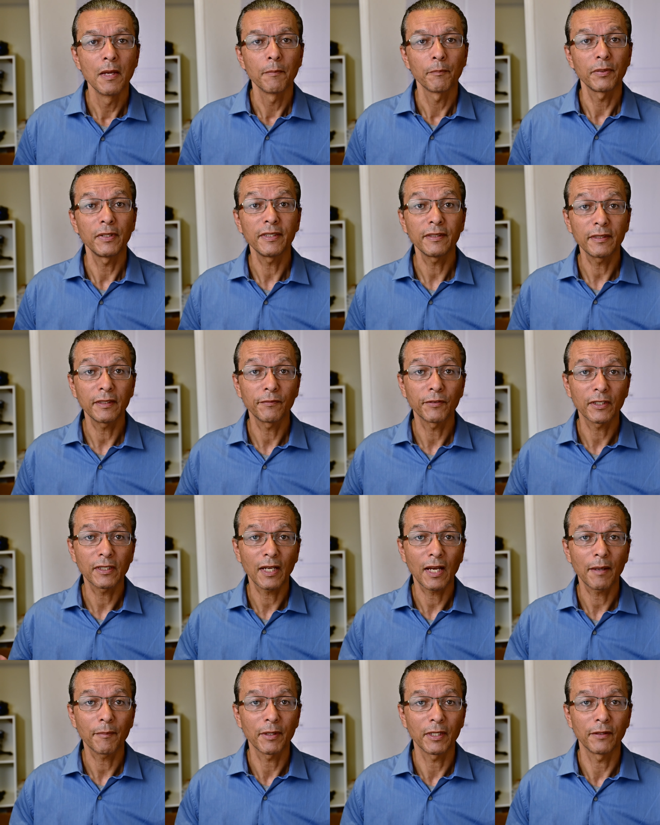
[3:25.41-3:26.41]
Please leave a
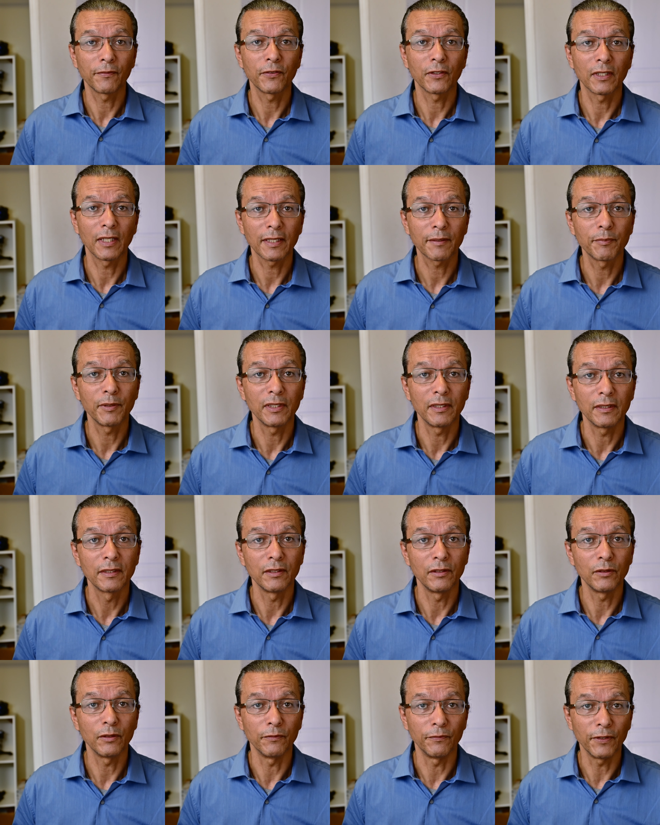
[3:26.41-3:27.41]
comment if you'd like me to
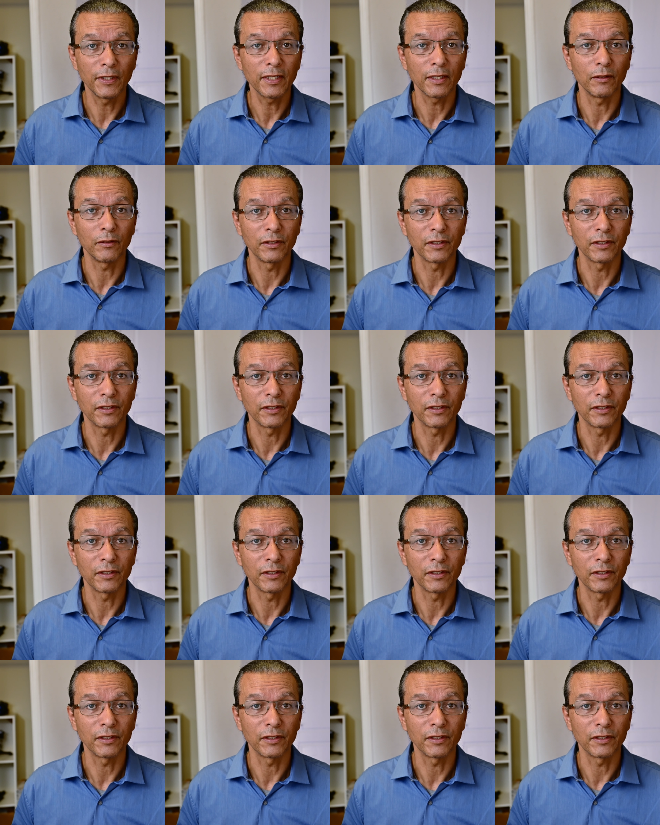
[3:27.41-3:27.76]
do a video